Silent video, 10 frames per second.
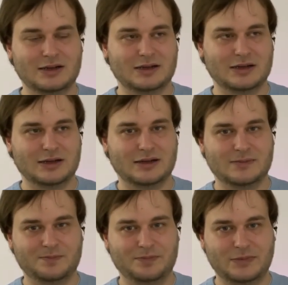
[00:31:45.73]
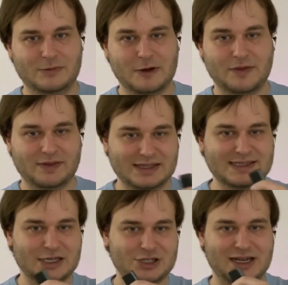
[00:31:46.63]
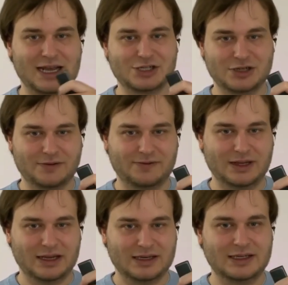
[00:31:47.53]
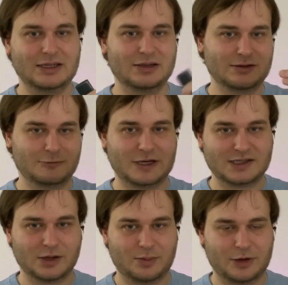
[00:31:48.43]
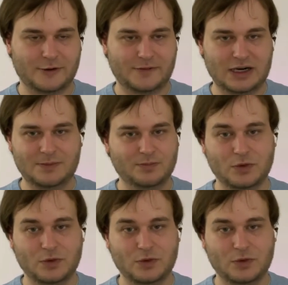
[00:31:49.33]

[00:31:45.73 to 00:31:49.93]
whether this is actually hash of the ID raised to the power of R,